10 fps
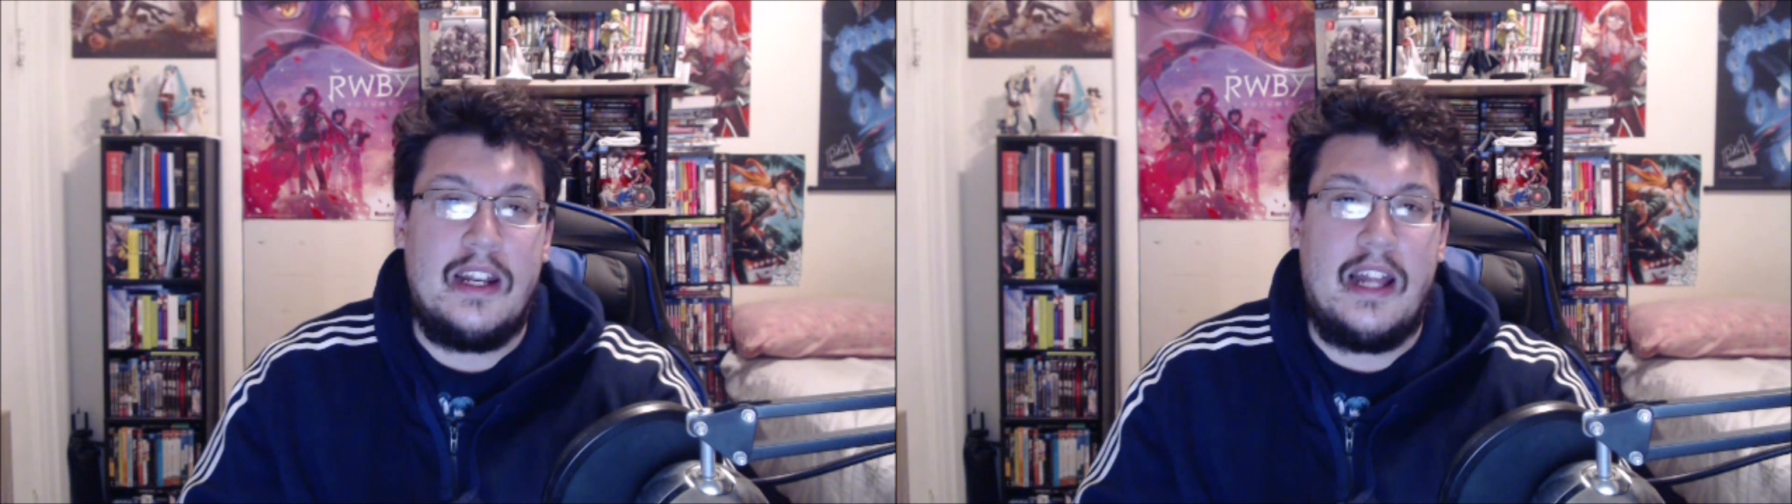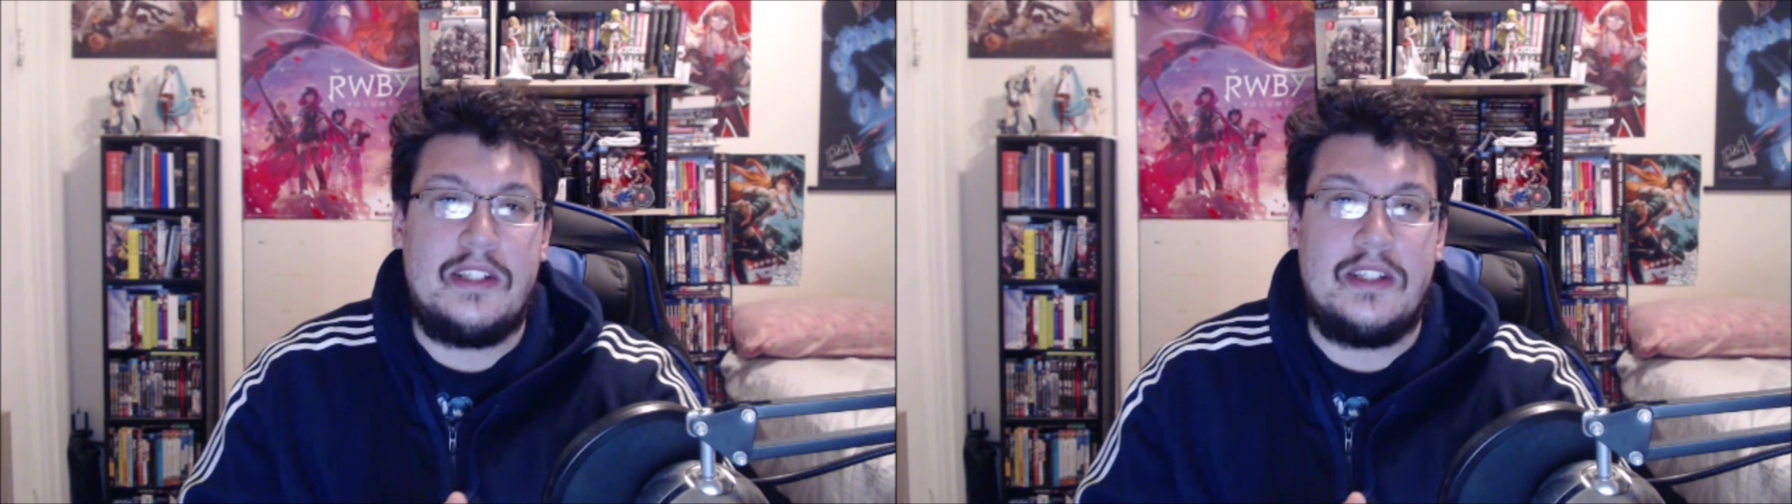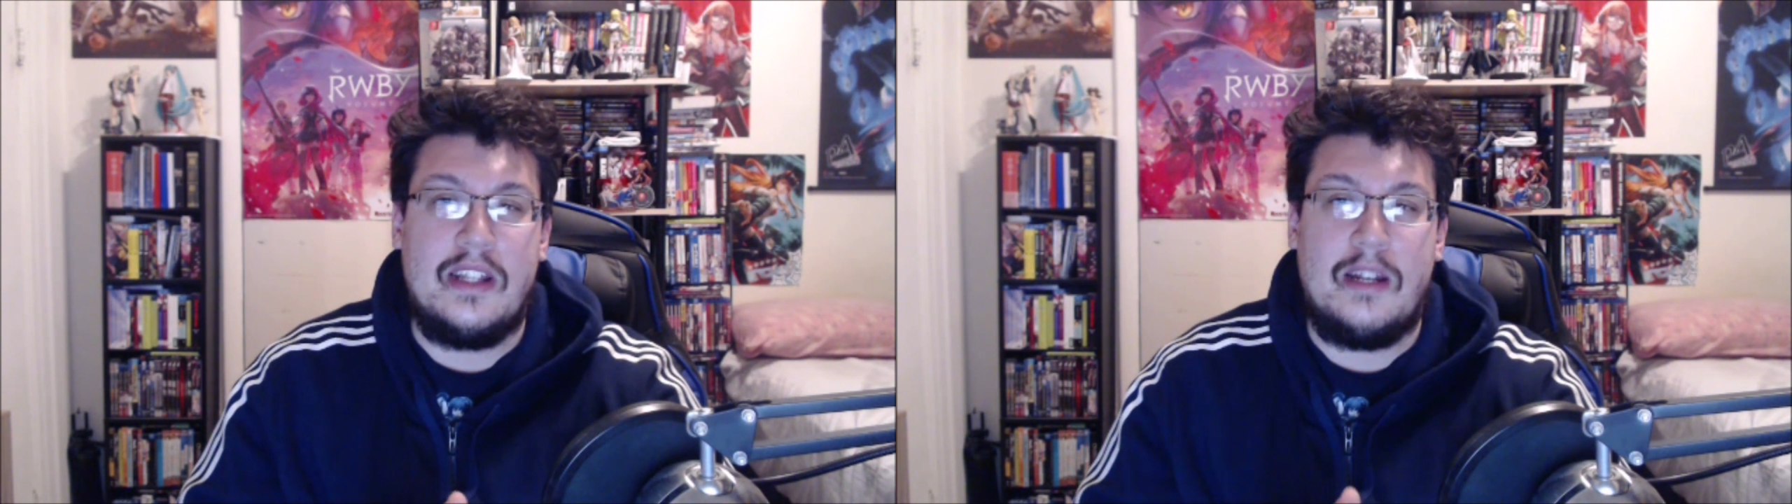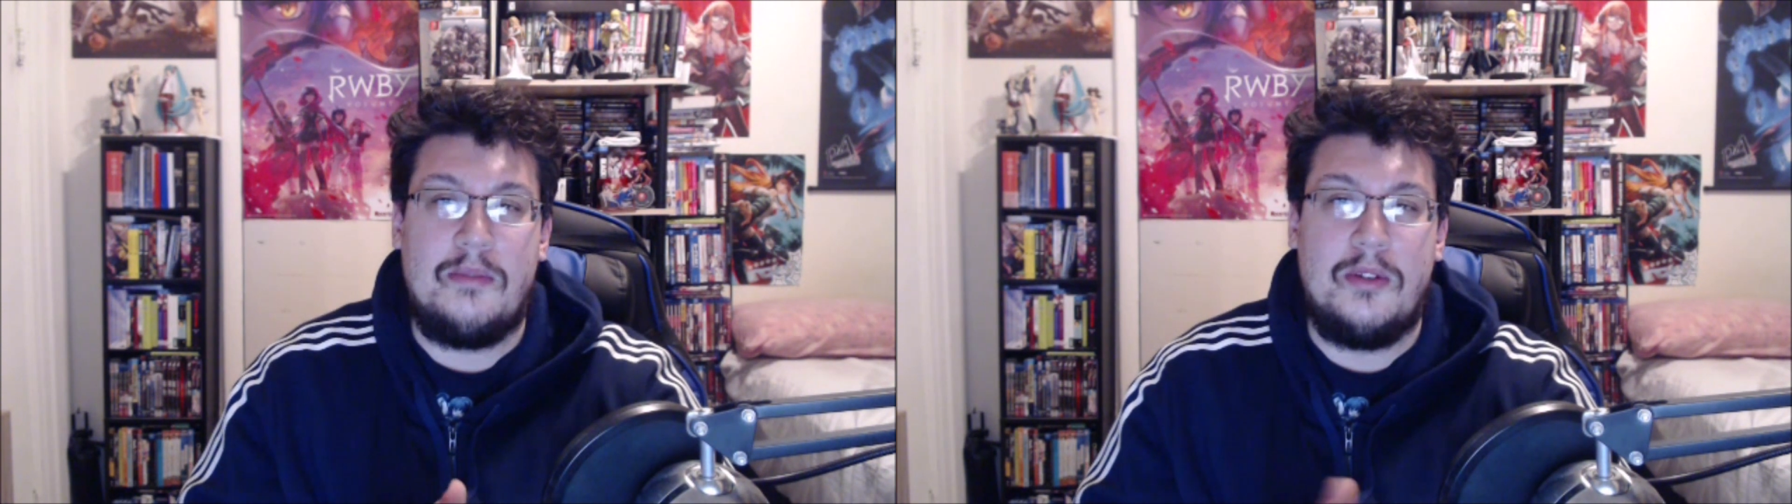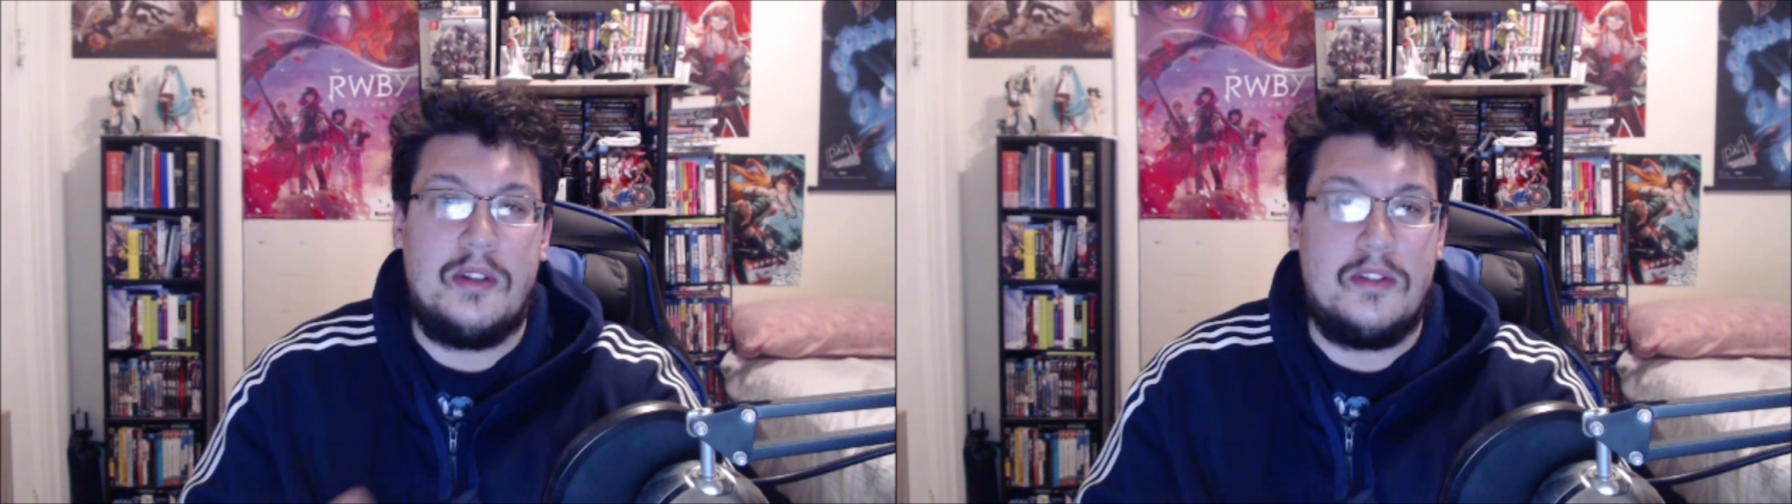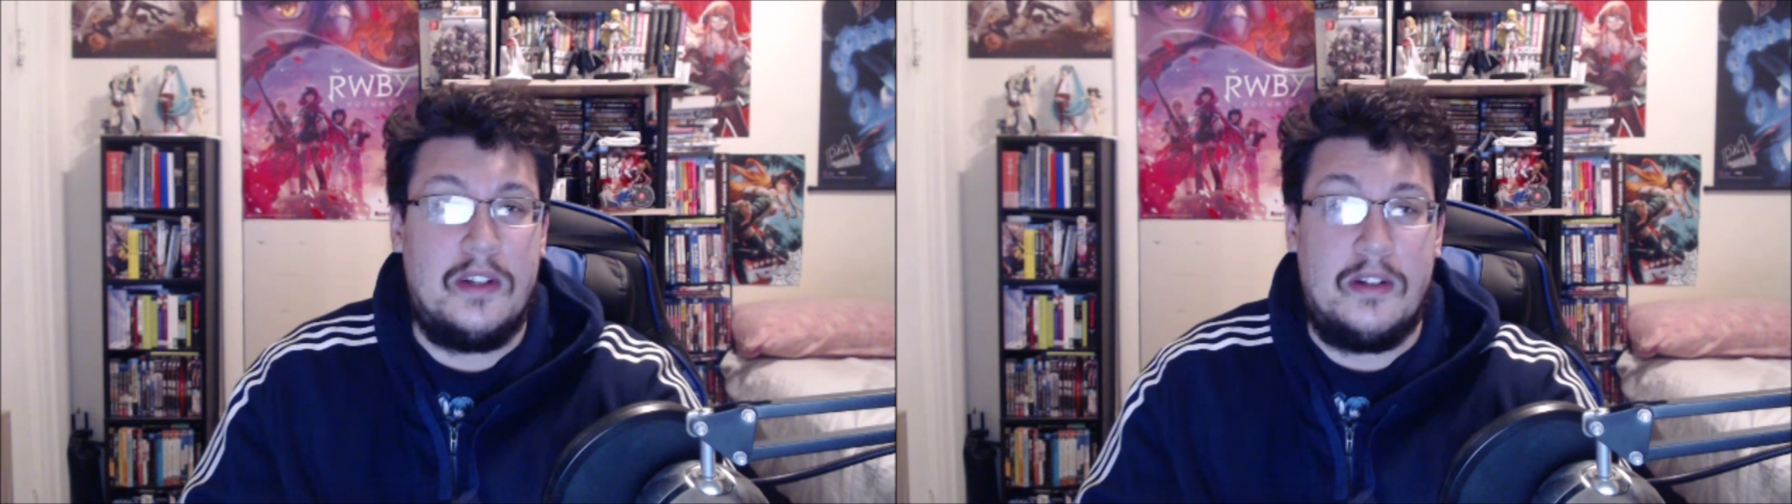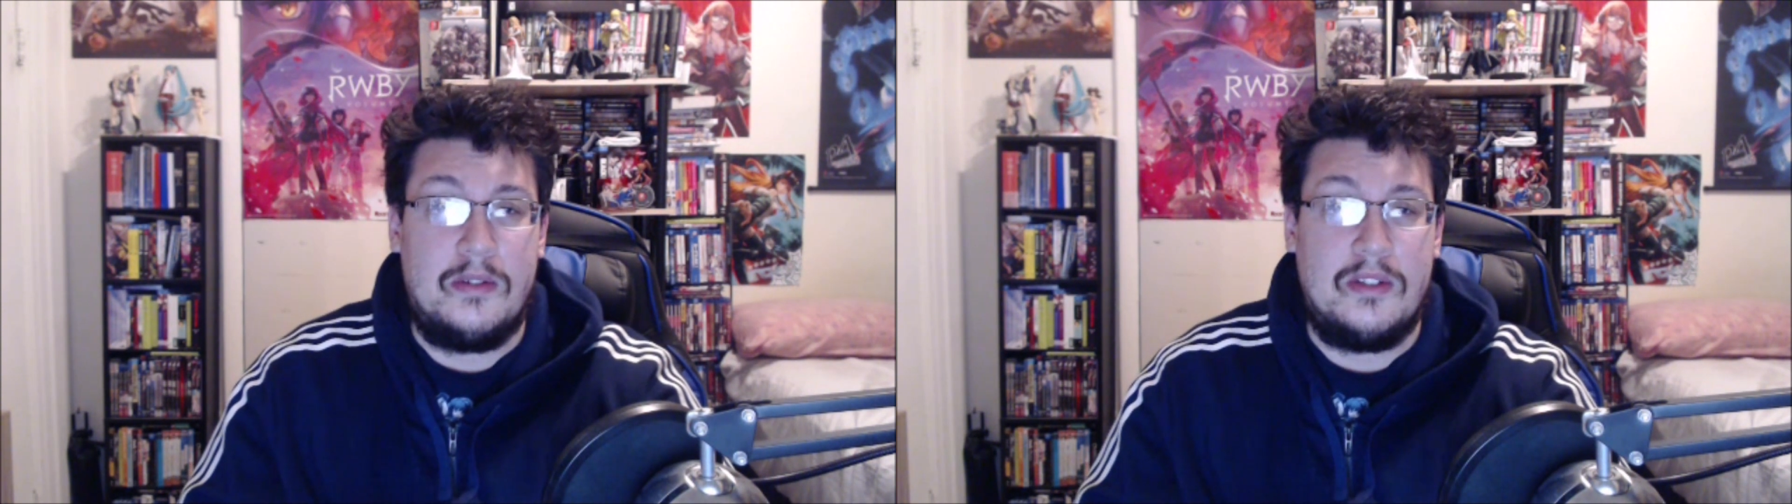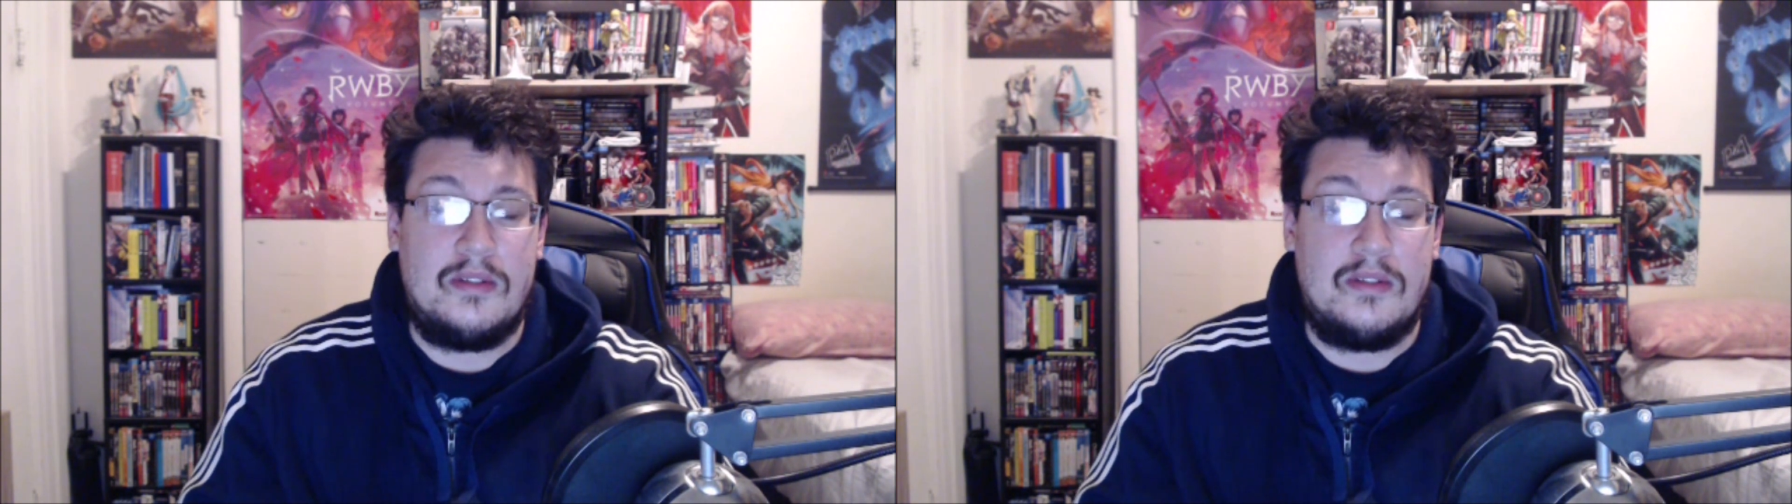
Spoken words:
actually, and I'm doing this video just